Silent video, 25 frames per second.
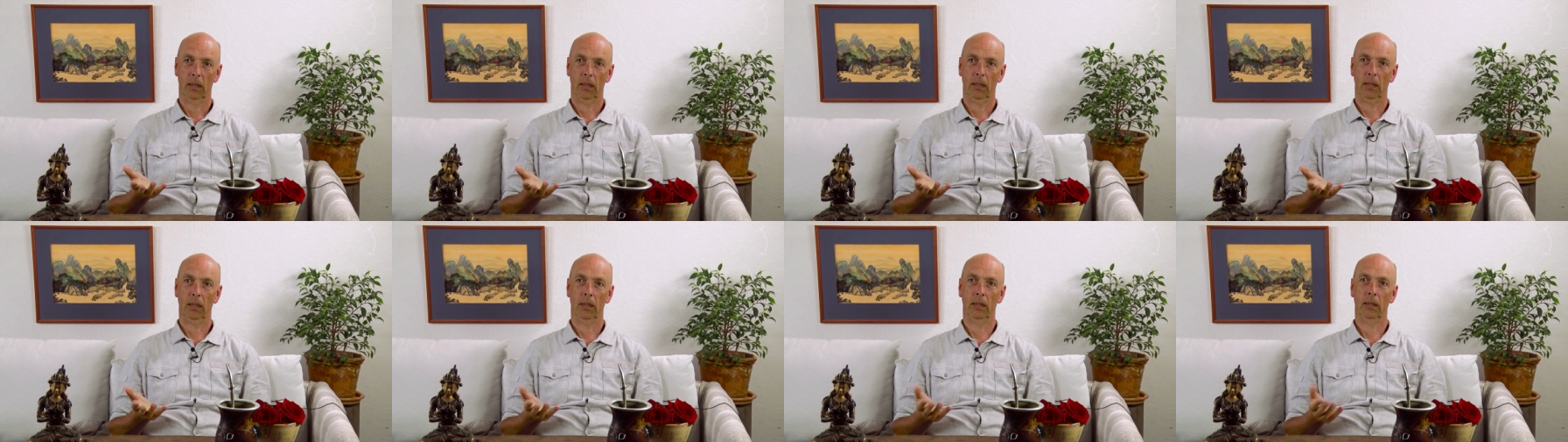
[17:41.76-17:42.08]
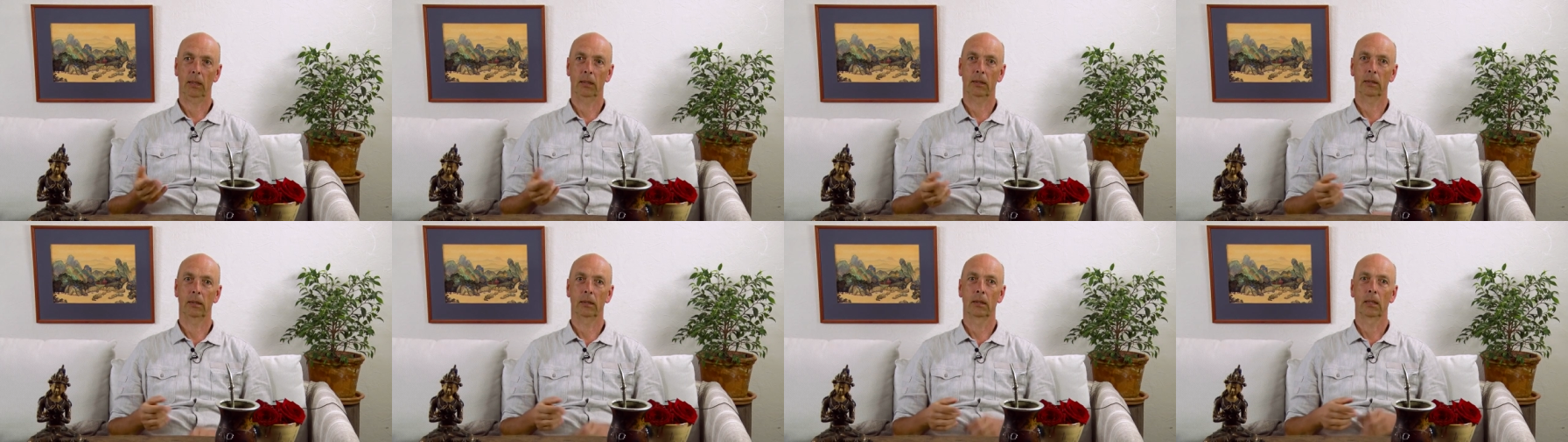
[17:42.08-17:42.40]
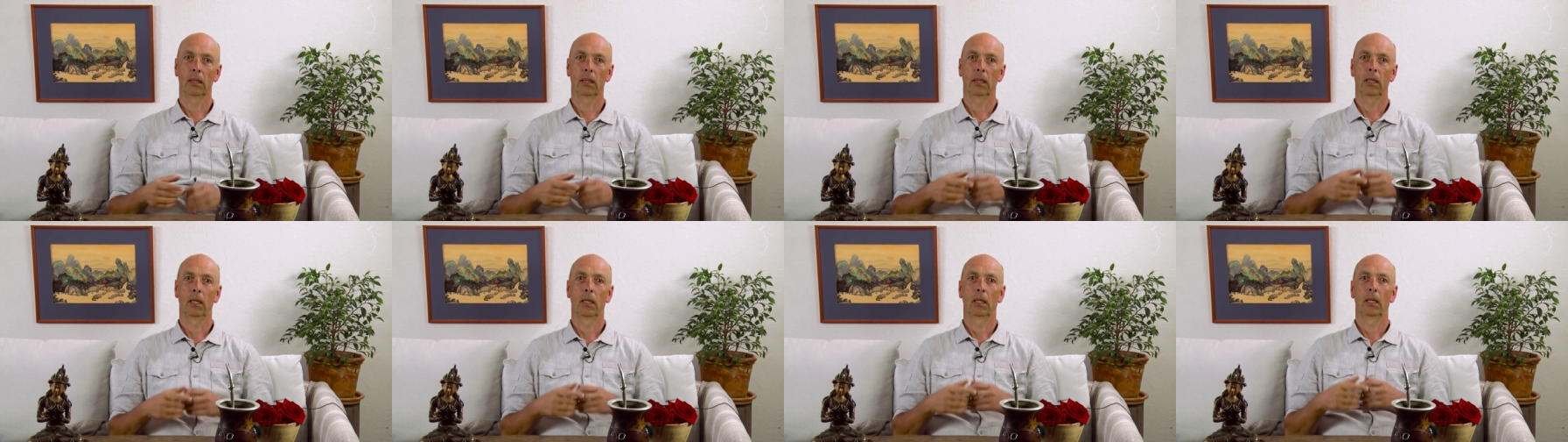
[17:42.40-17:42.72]
It's
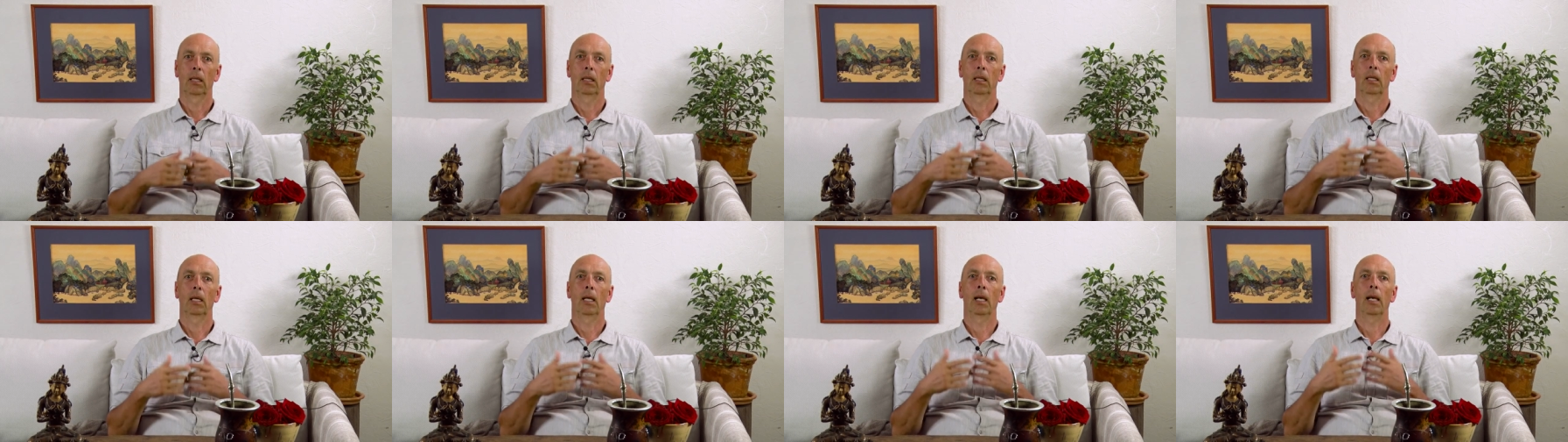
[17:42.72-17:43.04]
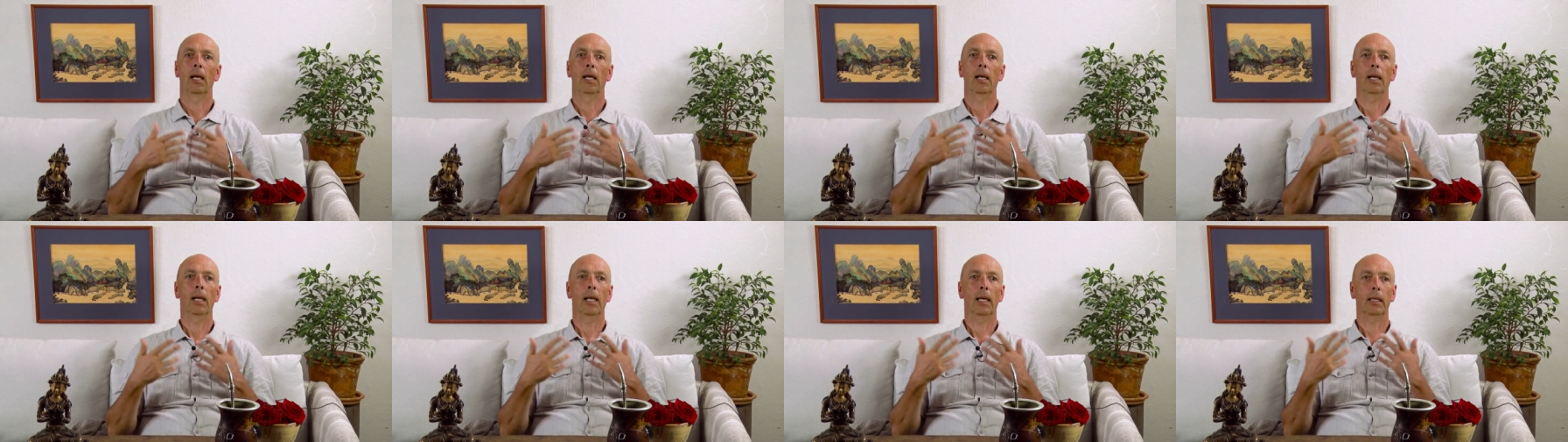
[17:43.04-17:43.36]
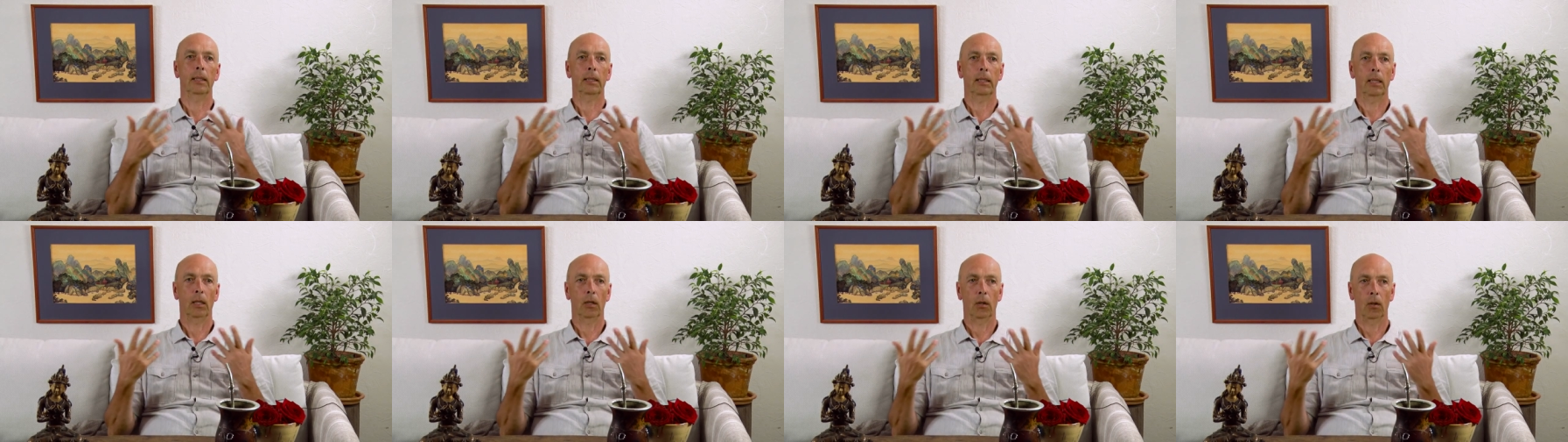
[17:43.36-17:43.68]
the
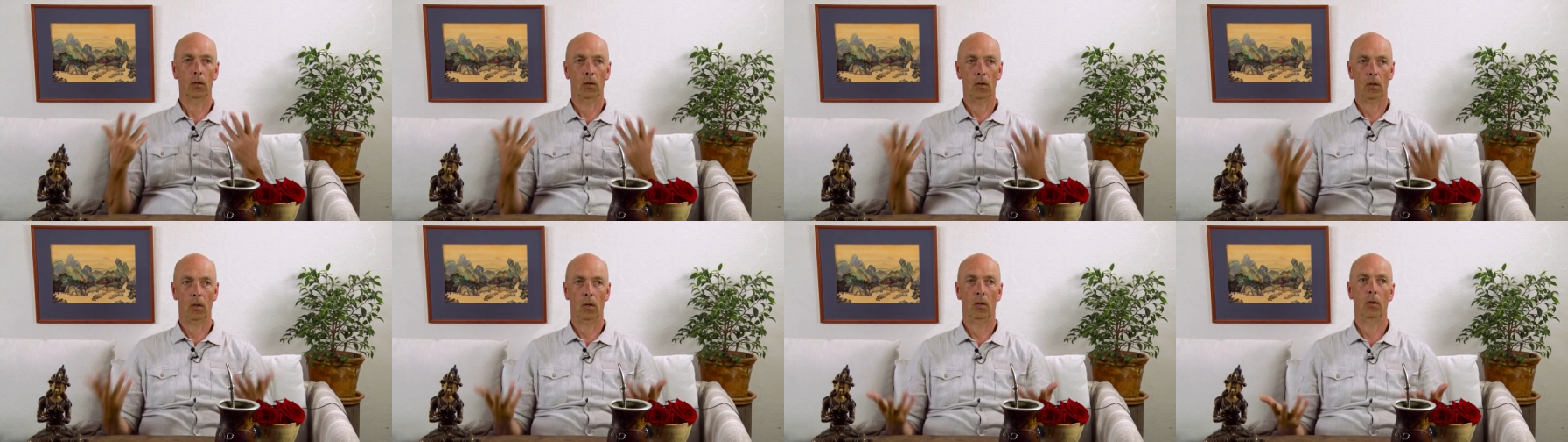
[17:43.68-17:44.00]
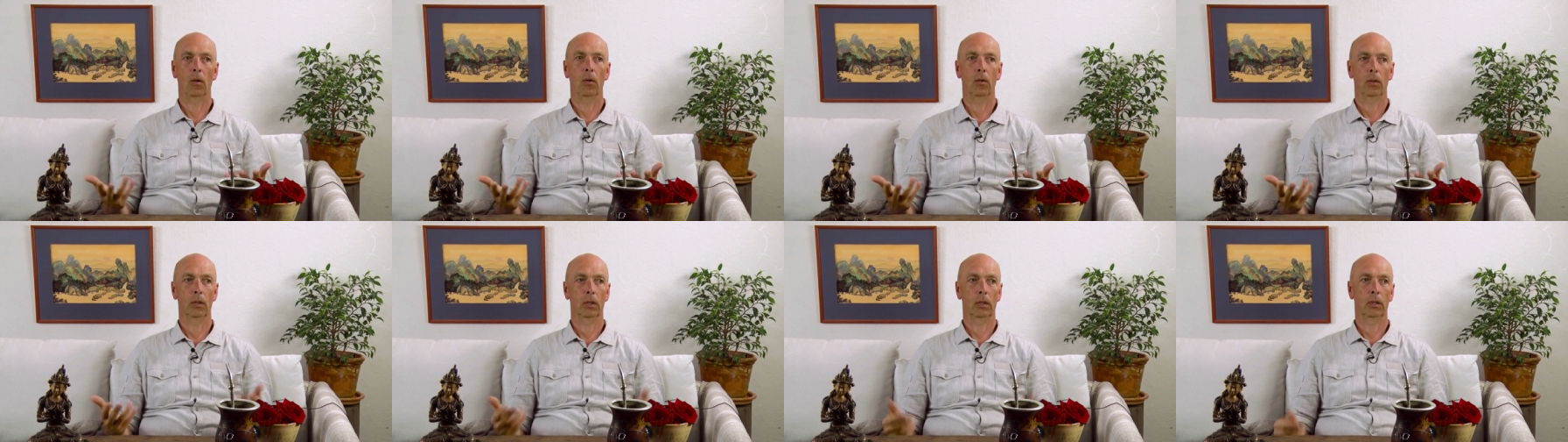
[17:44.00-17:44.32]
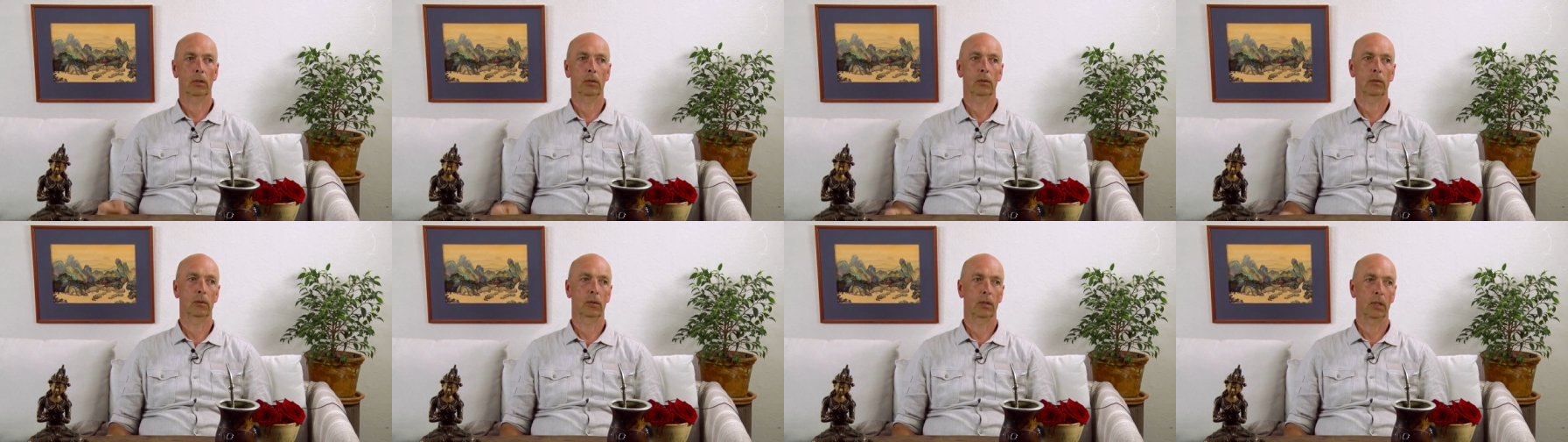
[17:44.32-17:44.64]
letting go
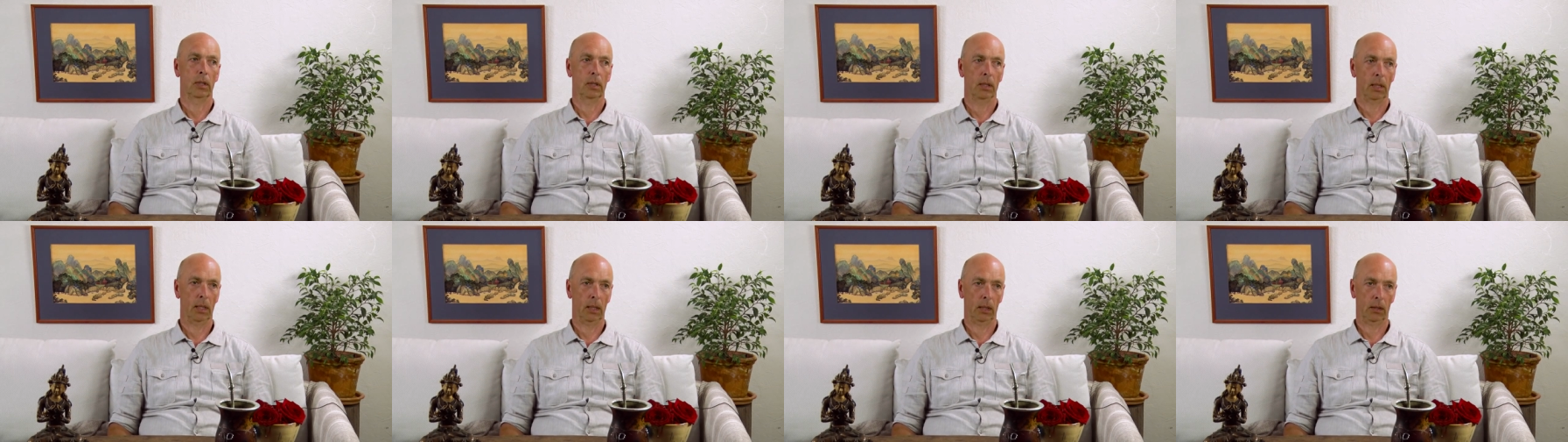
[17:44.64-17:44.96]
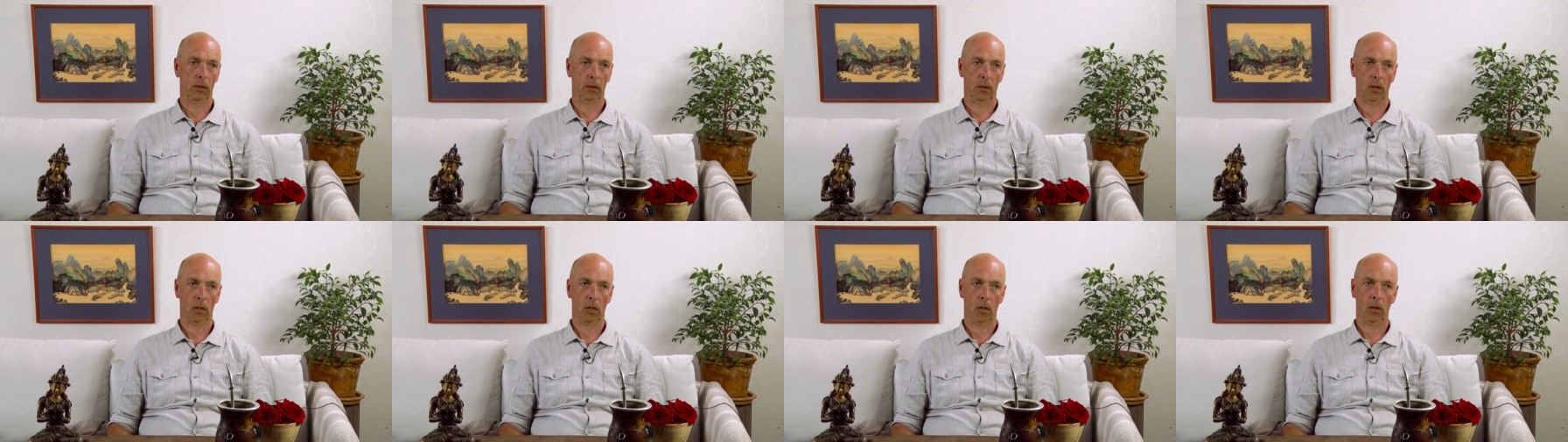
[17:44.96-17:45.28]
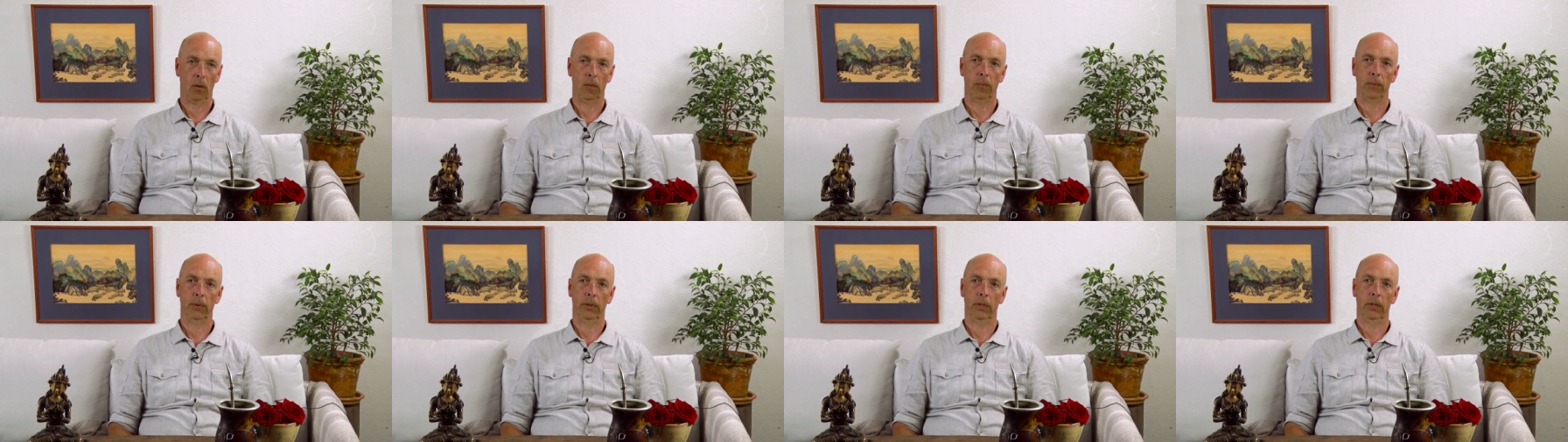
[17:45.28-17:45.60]
into the natural
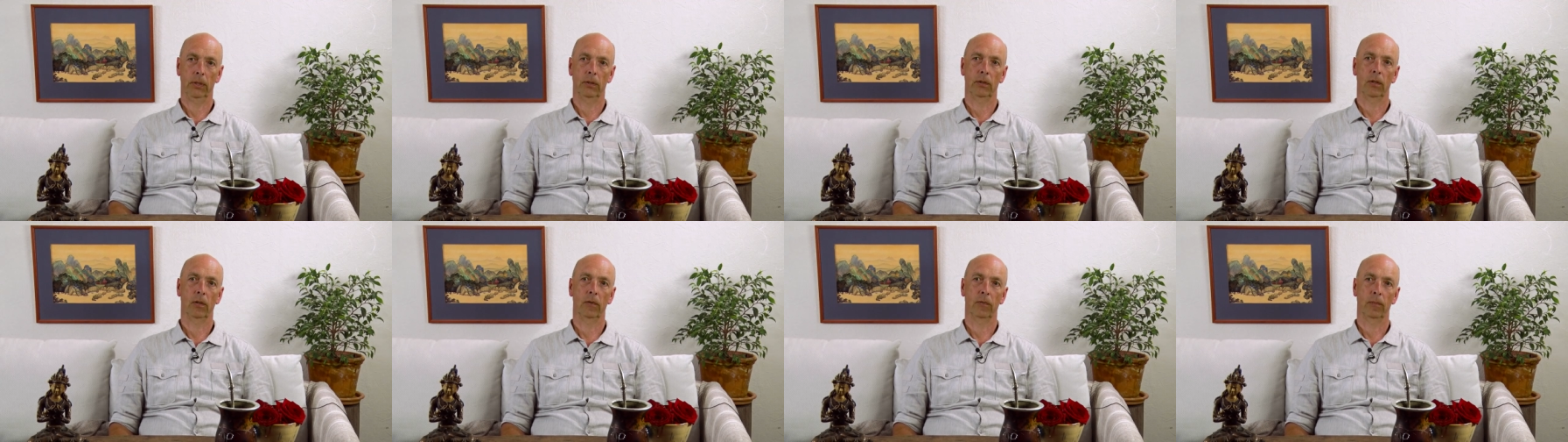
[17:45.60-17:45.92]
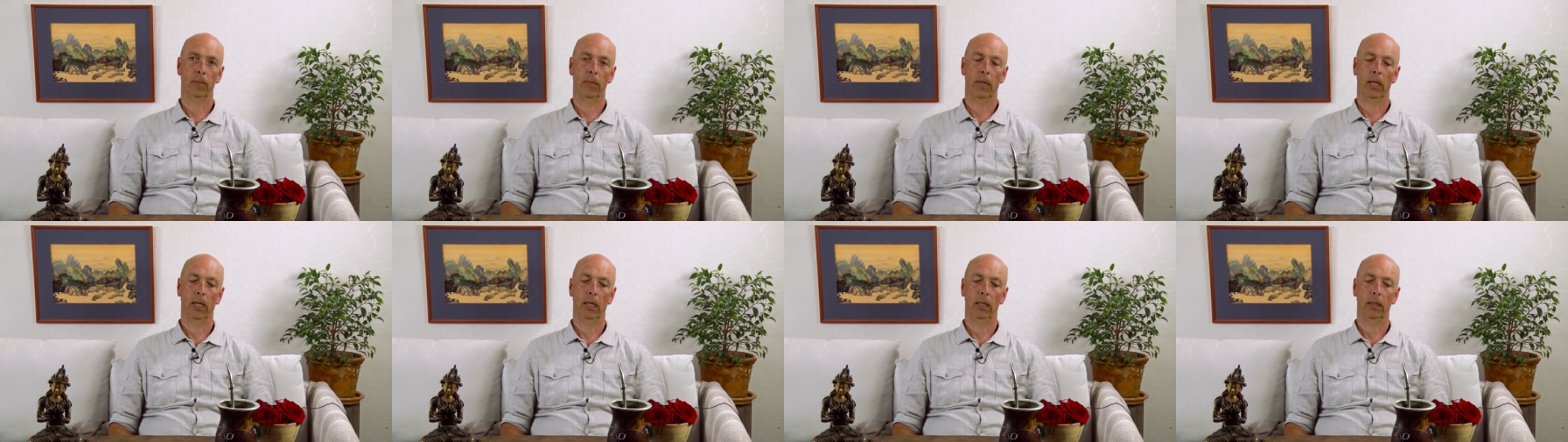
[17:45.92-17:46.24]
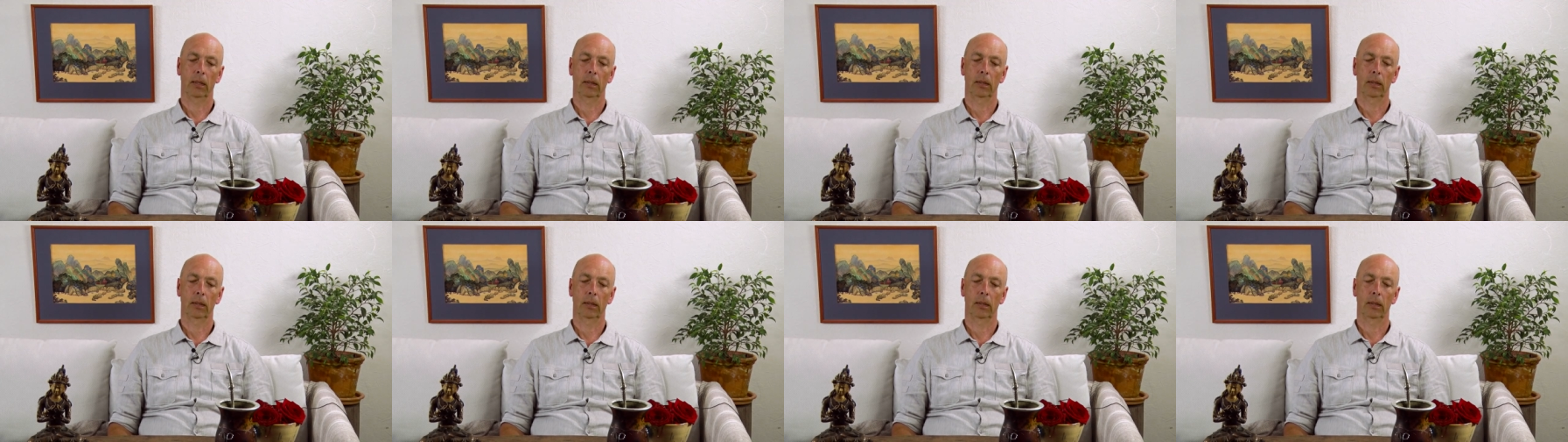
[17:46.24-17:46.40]
openness of mind.